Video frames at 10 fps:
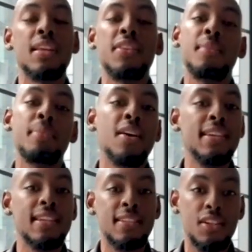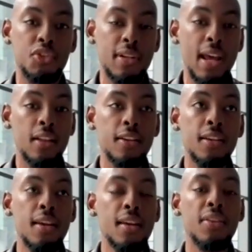but it was something about the
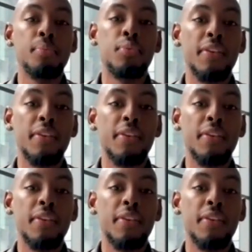intentionality,